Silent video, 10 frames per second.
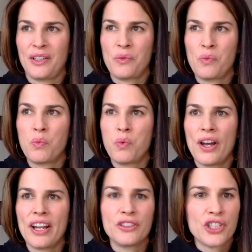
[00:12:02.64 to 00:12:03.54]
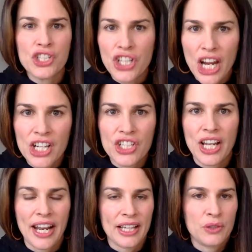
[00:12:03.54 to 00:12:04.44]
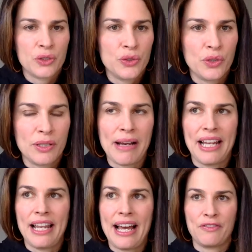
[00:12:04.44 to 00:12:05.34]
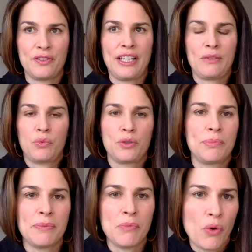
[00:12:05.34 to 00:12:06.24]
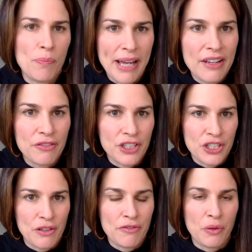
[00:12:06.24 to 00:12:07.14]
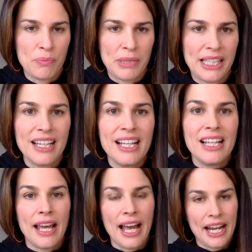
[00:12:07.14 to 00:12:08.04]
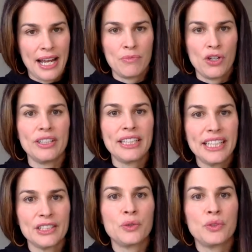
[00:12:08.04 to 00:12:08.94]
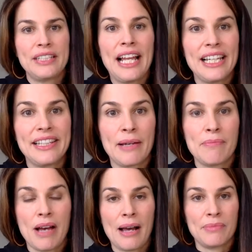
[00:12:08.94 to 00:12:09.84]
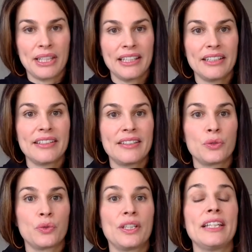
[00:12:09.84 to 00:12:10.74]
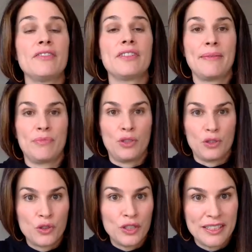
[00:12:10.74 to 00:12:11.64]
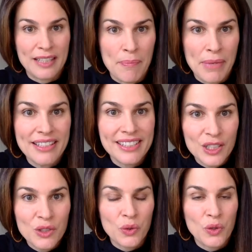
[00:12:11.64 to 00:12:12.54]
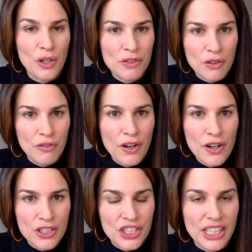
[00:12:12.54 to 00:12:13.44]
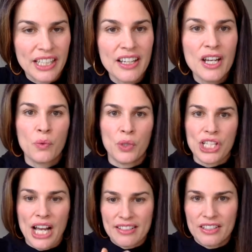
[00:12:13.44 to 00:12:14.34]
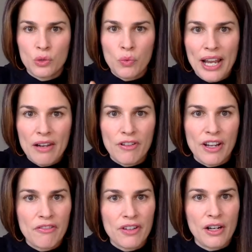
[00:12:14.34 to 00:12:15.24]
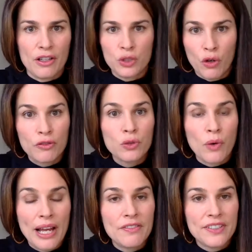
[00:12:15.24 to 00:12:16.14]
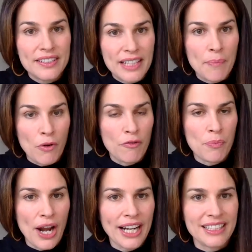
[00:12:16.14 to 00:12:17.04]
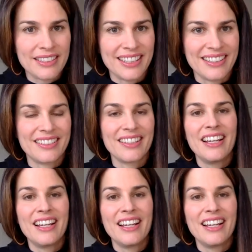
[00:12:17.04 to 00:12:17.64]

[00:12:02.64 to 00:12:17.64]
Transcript: what are the change that i could do in my life that would be more beneficial for me and i'm not here to tell them i'm here to give them the, this amazing tool of sophrology which has 12 level of 12 step of practices